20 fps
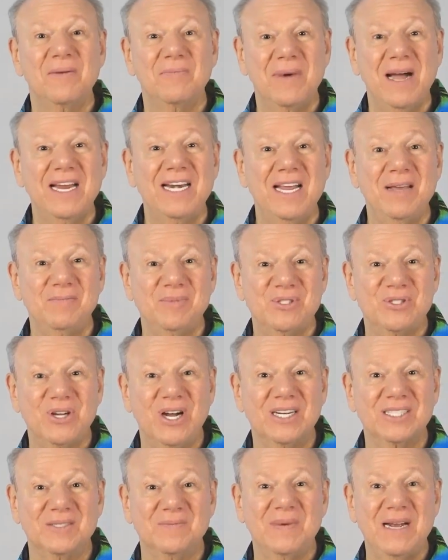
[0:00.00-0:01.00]
My name is
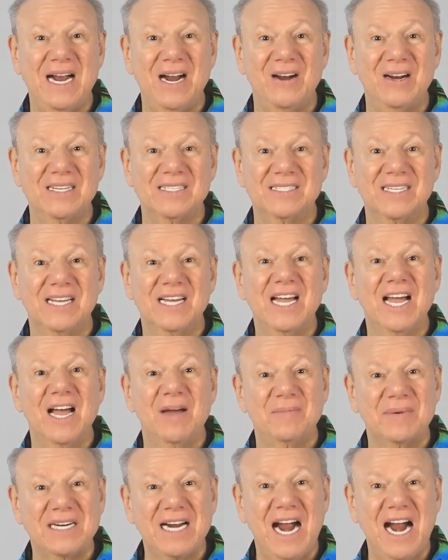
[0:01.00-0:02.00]
Dr. Baritz.
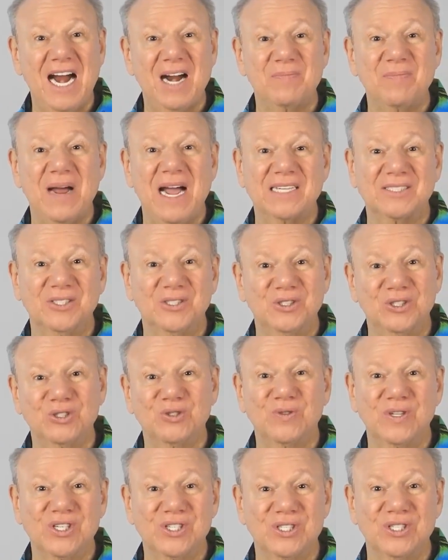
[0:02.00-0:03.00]
I'm a chiropractor,
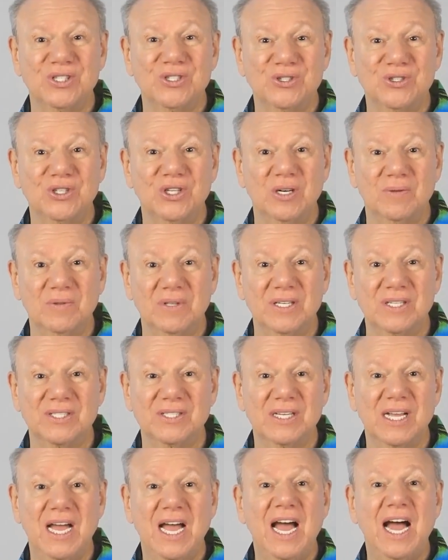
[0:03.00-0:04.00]
nutritionist, and
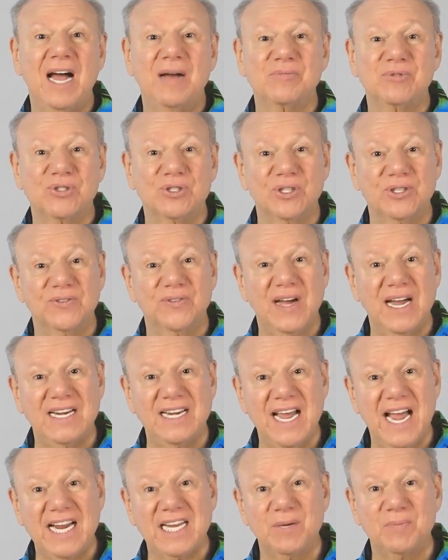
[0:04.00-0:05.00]
herbalist. I'm
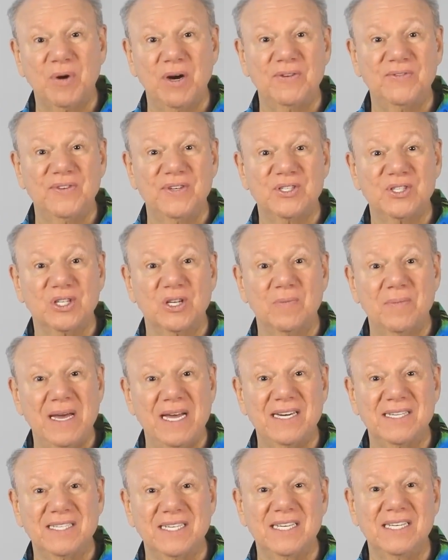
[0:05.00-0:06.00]
certified in acupoint physical
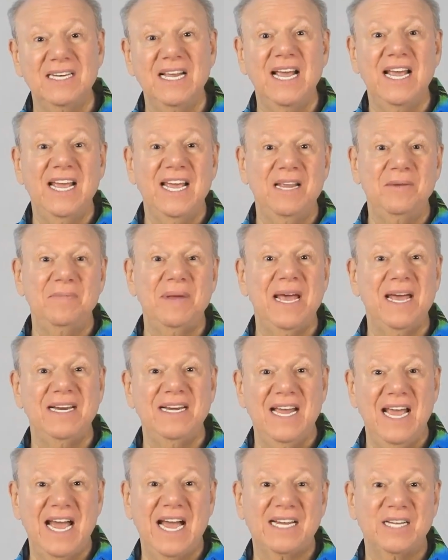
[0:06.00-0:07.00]
medicine and
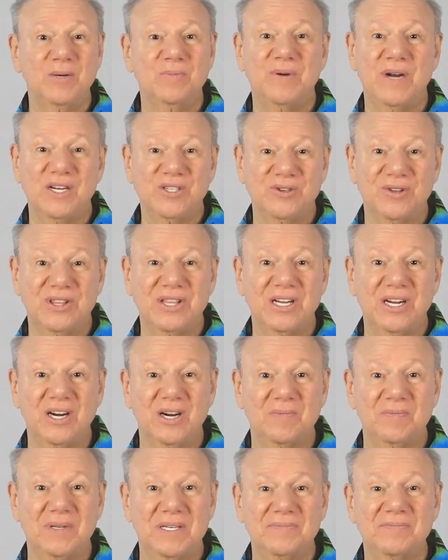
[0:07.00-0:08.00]
pet acupressure
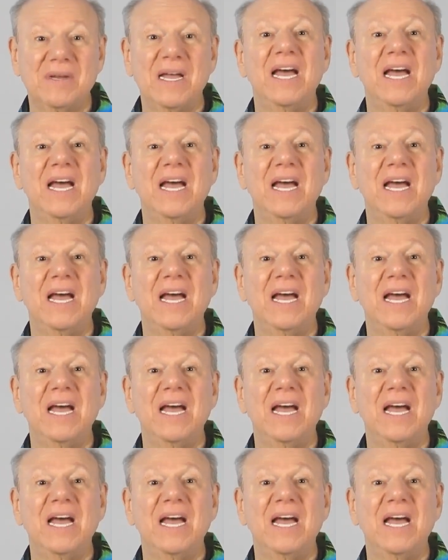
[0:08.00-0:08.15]
therapy.